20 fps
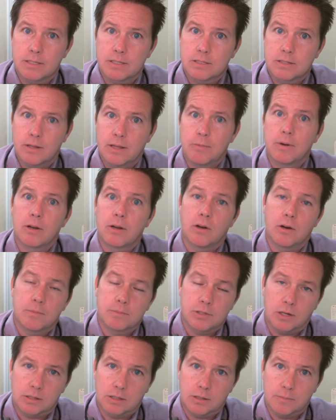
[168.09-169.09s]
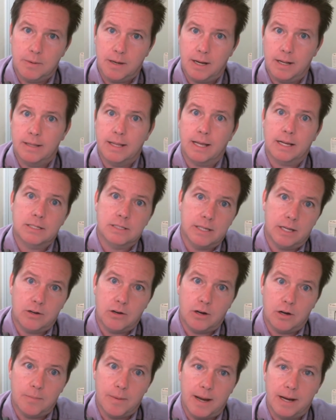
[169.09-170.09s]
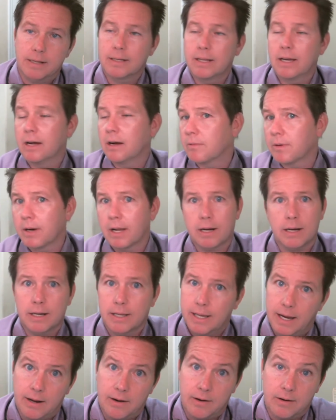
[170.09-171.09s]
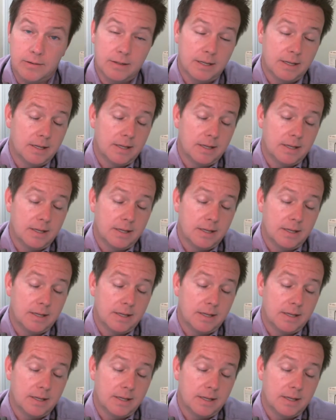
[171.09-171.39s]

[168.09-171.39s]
So they went home, talked about it. Next day, call back. No, we're not going to counter.